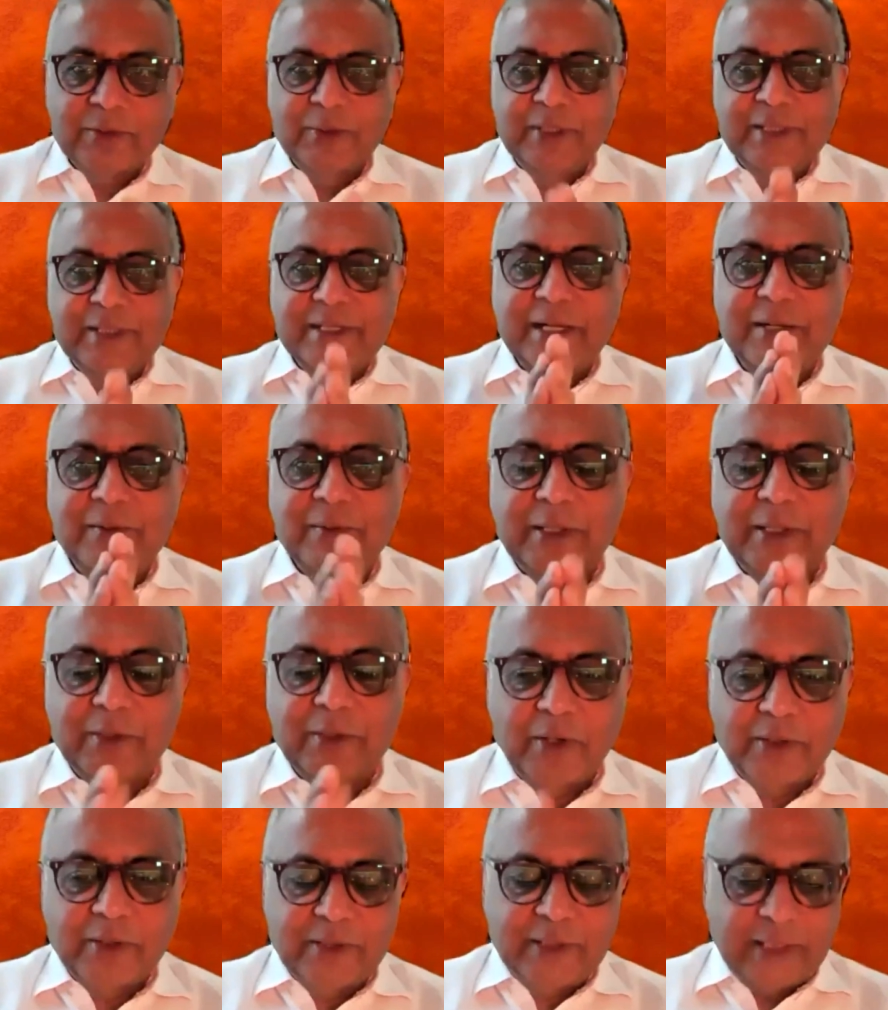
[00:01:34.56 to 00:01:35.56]
this time I
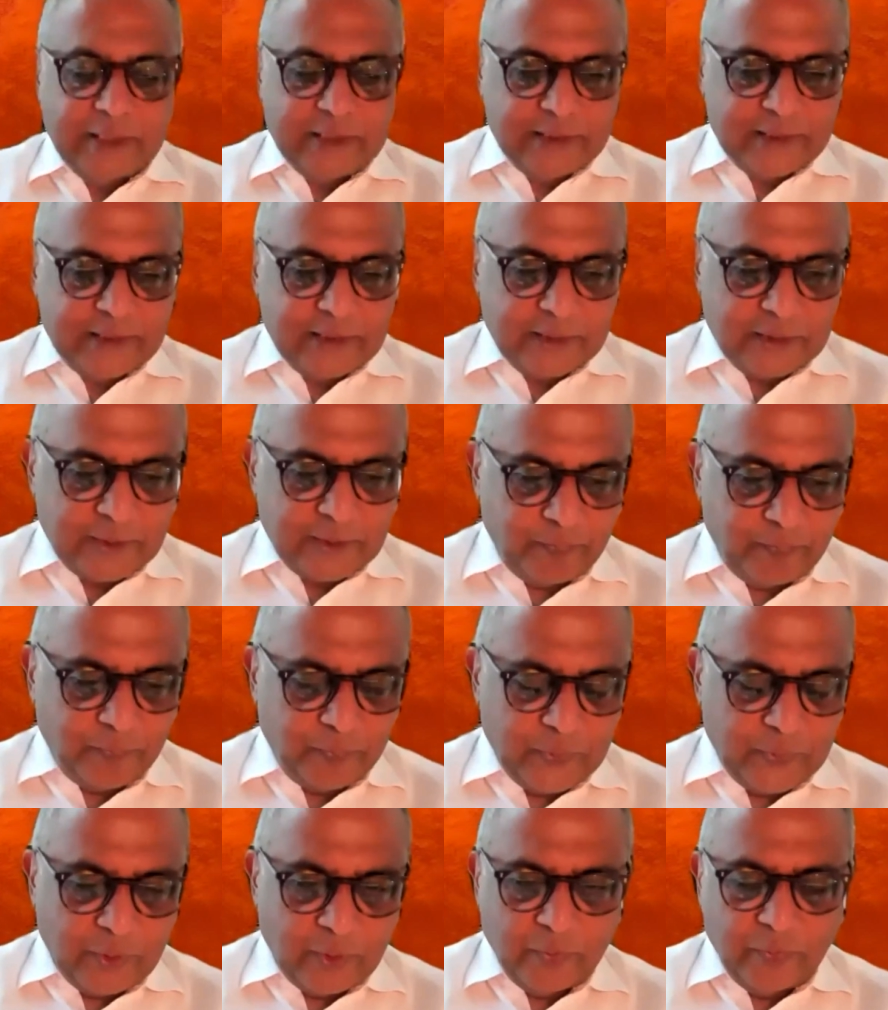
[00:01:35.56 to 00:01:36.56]
thought that,
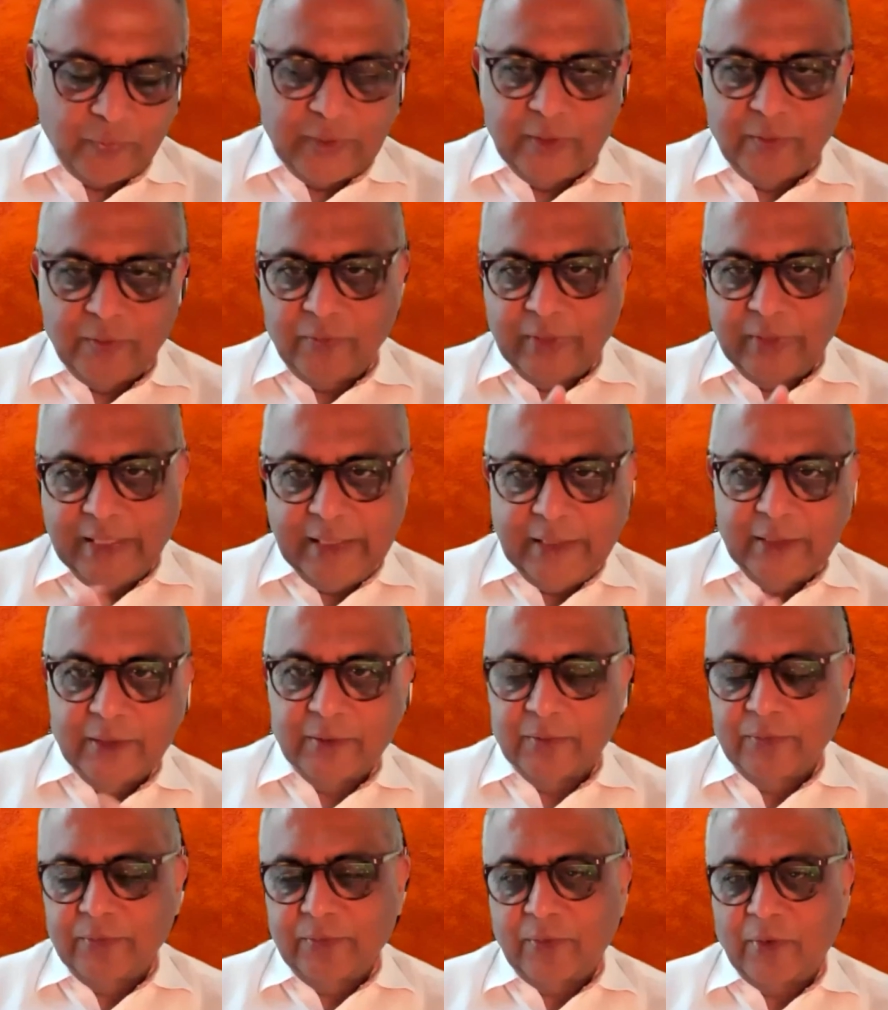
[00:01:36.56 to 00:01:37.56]
we'd vary the